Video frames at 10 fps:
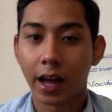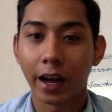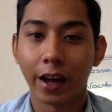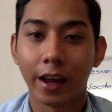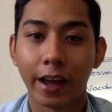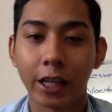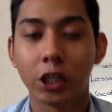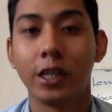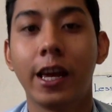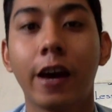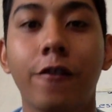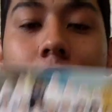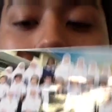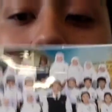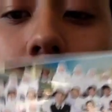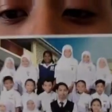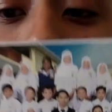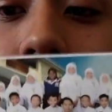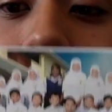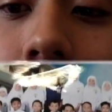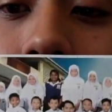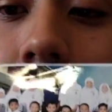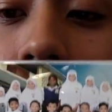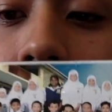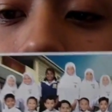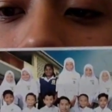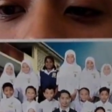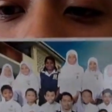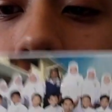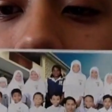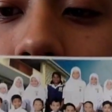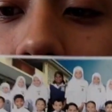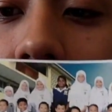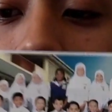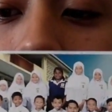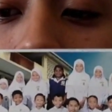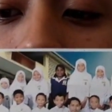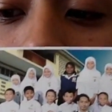I actually have a picture of me and my